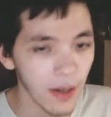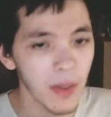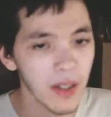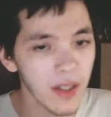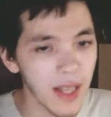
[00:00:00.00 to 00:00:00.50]

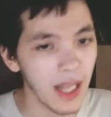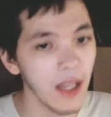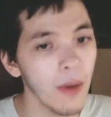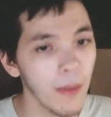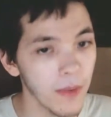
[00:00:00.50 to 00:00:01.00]
much setting
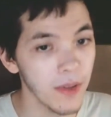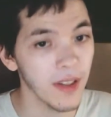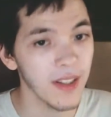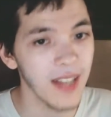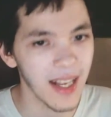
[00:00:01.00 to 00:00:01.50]
you up for
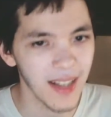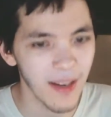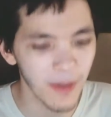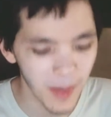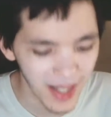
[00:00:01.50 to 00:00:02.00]
success,
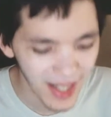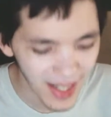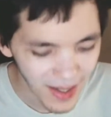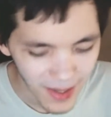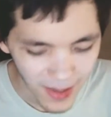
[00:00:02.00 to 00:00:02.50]
everybody.
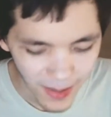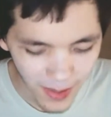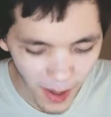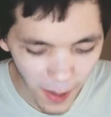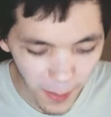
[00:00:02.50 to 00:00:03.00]

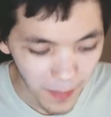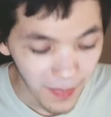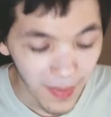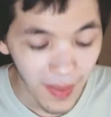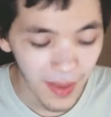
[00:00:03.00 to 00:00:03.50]
So
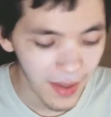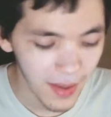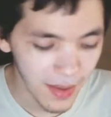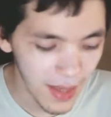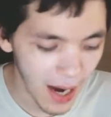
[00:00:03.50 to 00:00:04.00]

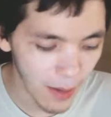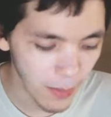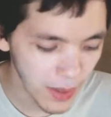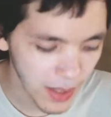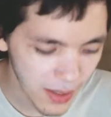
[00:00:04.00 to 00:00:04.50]
not
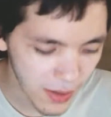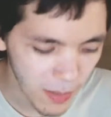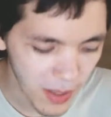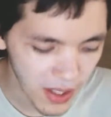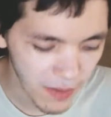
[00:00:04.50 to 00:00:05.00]
really so
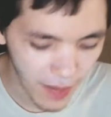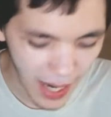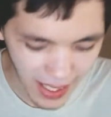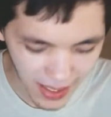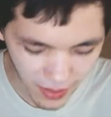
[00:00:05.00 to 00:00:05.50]
much
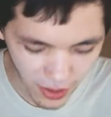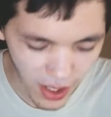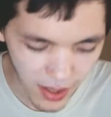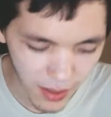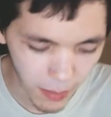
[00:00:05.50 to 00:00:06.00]
advice,
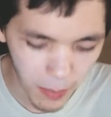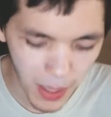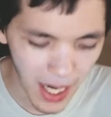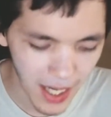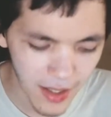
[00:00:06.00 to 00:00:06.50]
just the
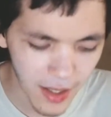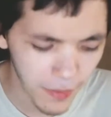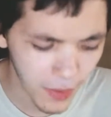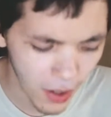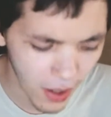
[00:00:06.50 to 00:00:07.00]

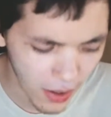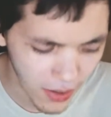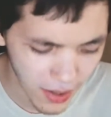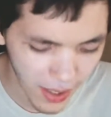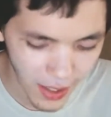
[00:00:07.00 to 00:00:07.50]
positive card
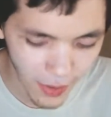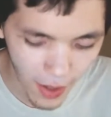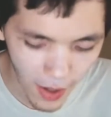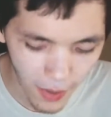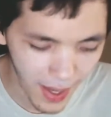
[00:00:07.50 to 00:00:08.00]
to let you
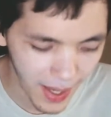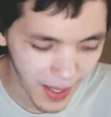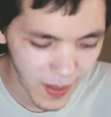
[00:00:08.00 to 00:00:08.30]
know that